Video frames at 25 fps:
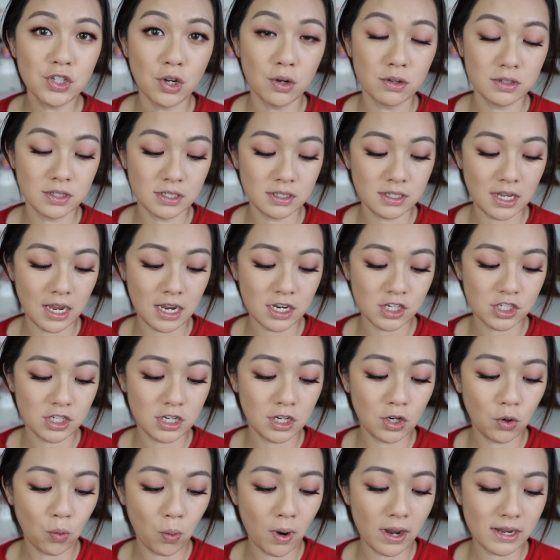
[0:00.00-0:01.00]
nose is
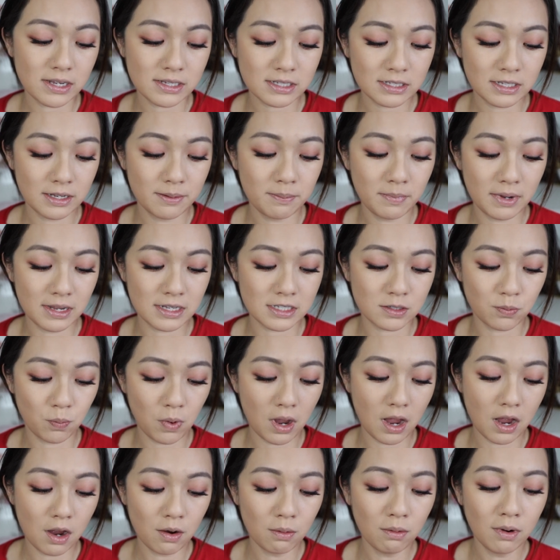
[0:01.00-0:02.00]
actually quite slim as
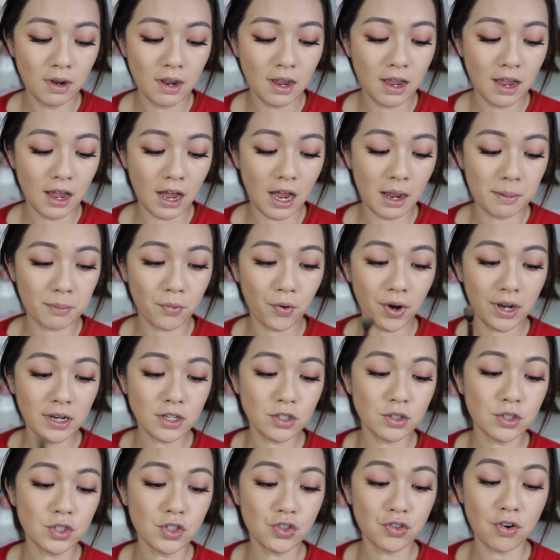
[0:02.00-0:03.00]
well. I'm going
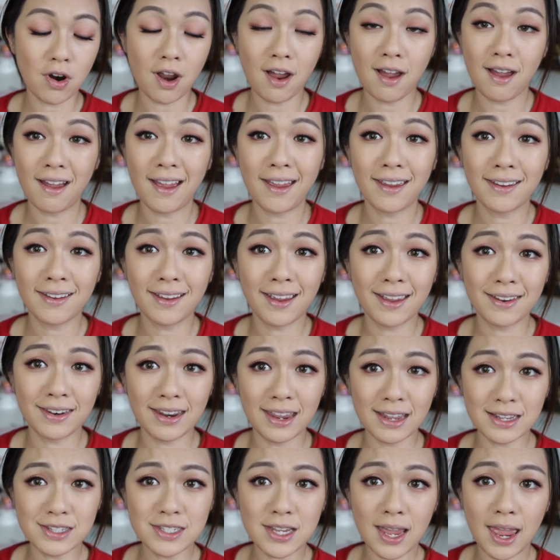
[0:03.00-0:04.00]
to try and
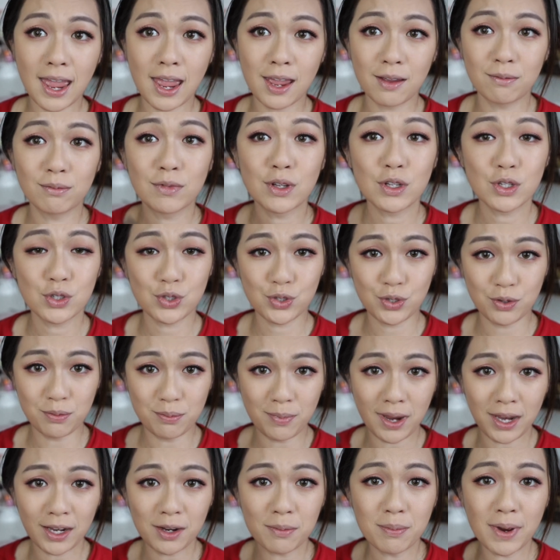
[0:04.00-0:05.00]
attempt to
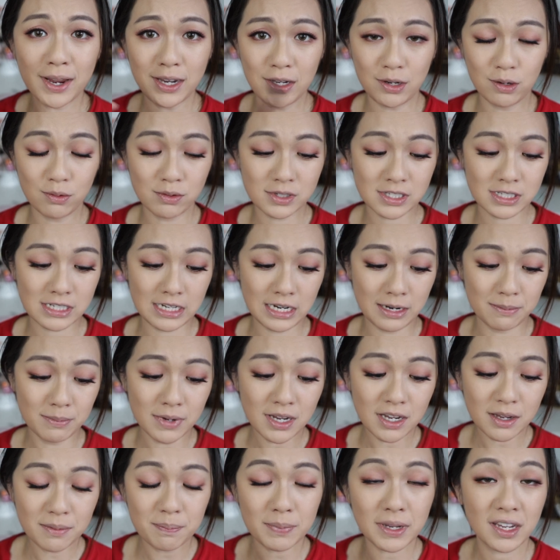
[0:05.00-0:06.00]
make my nose
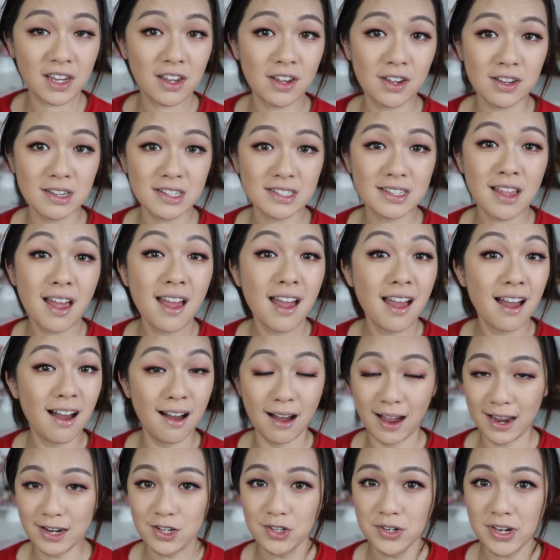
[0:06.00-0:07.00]
slimmer because
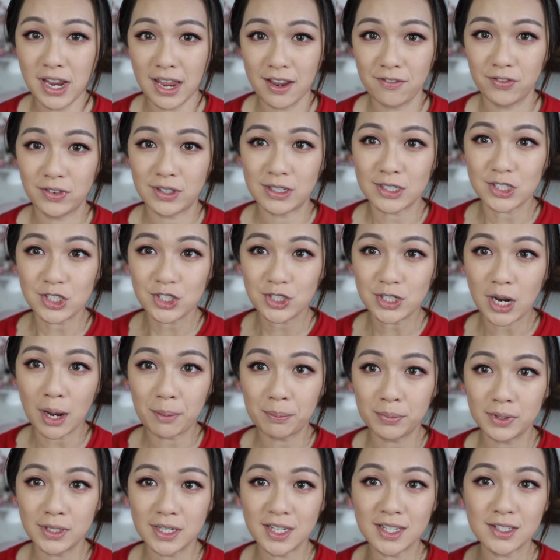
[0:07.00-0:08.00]
I don't have the
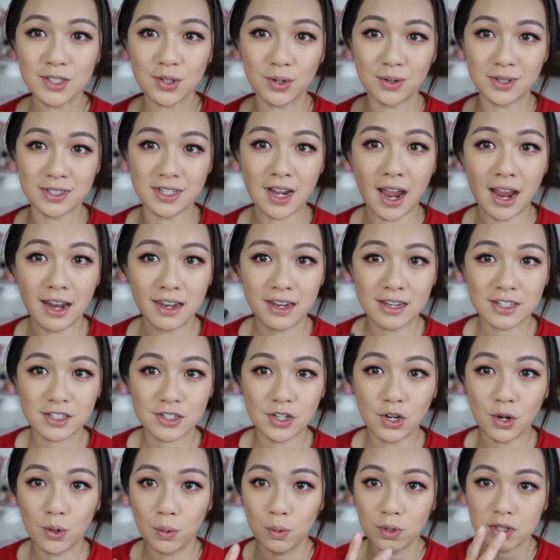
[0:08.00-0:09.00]
sharpest or tiniest
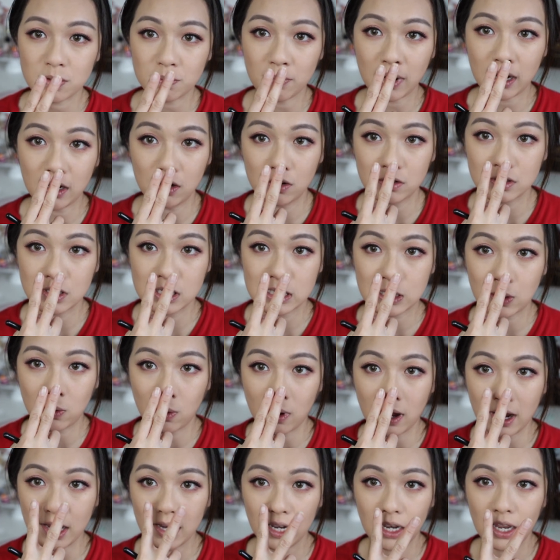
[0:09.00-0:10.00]
nose. My nose is
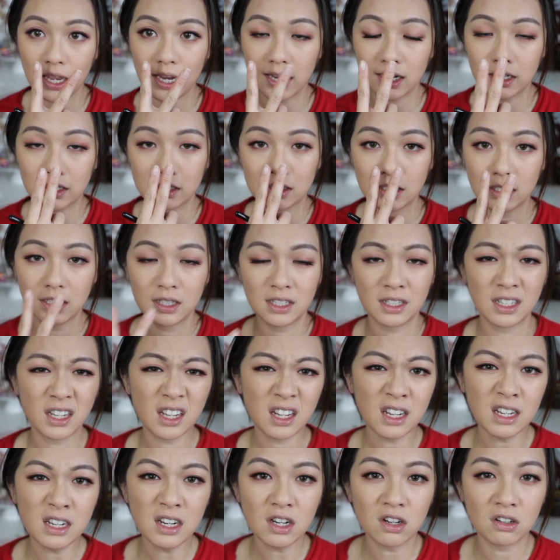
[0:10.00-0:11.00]
quite like,
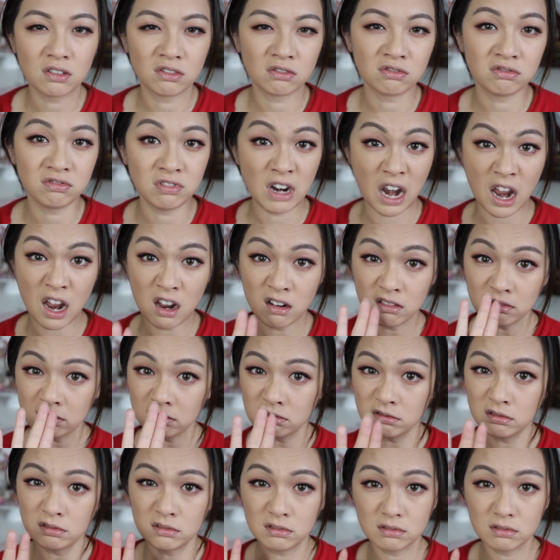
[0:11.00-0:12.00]
I don't know, round
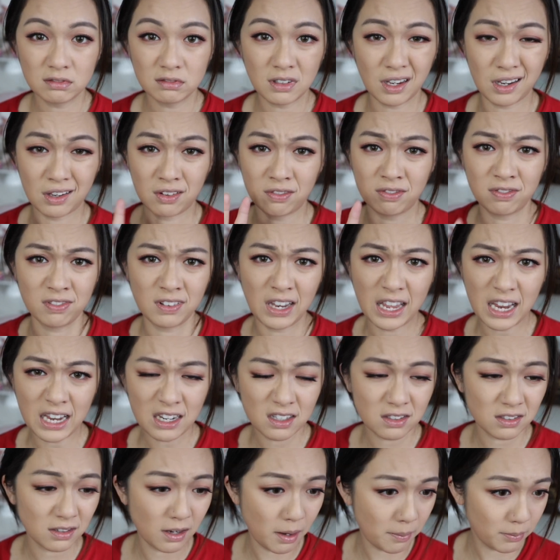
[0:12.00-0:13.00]
and
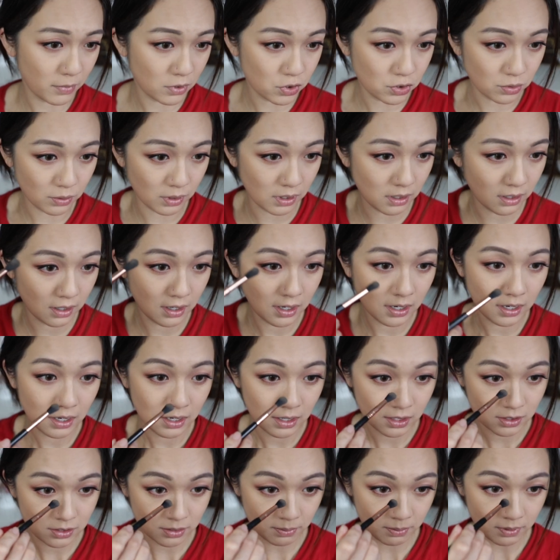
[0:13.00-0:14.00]
flat. I'm not sure.
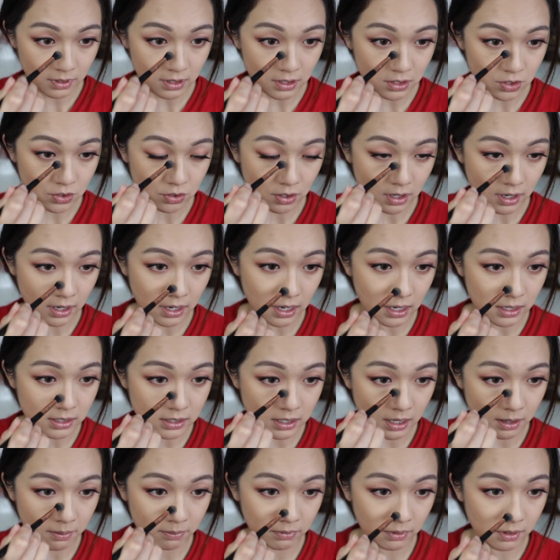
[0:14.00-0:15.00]
So I'm gonna try and
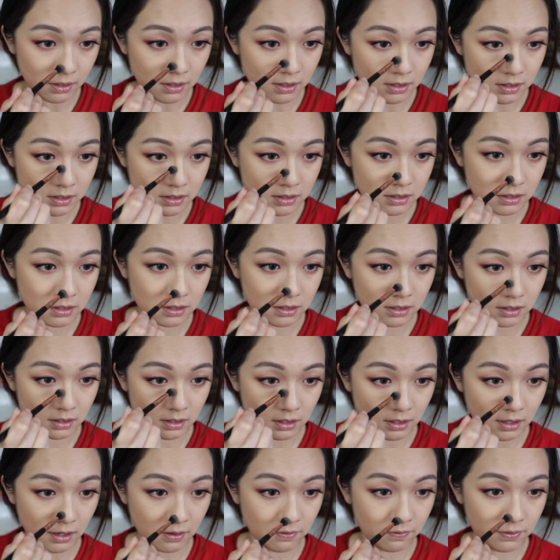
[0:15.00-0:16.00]
attempt this.
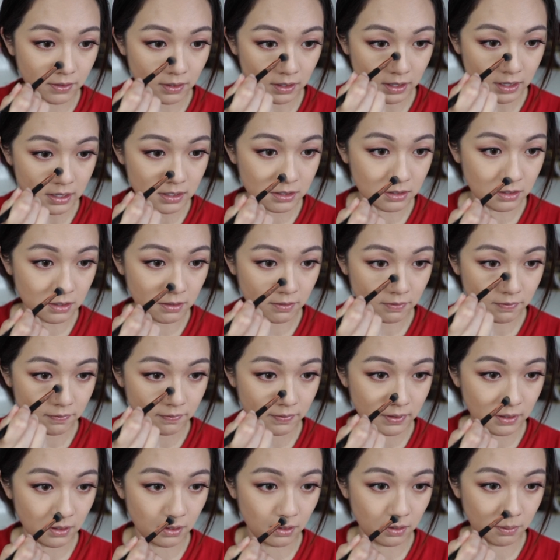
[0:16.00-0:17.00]
I feel like it's gonna
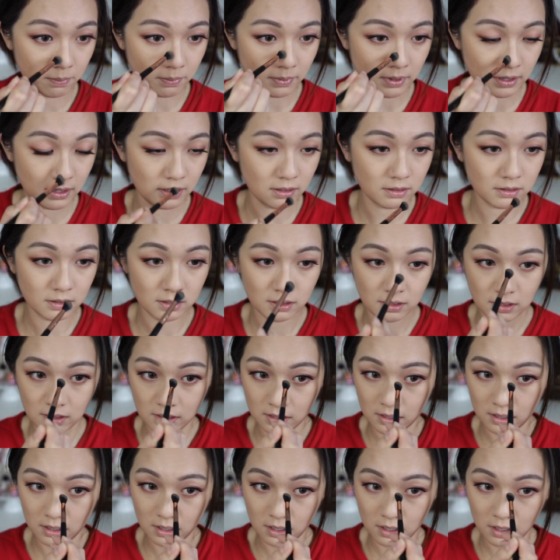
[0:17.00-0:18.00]
fail, but
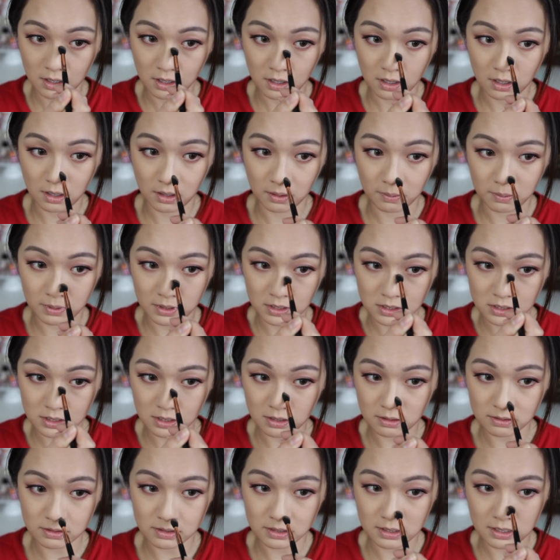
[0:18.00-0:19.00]
we
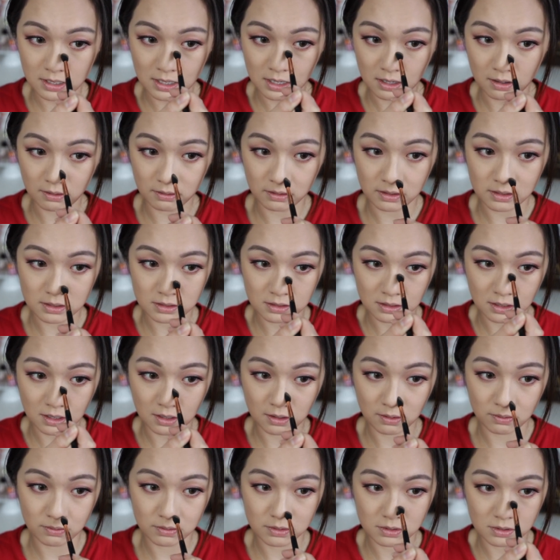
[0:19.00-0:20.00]
shall see how this
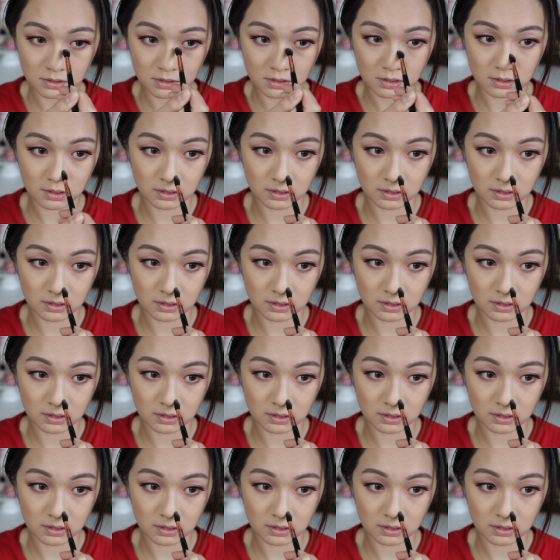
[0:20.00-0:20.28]
goes.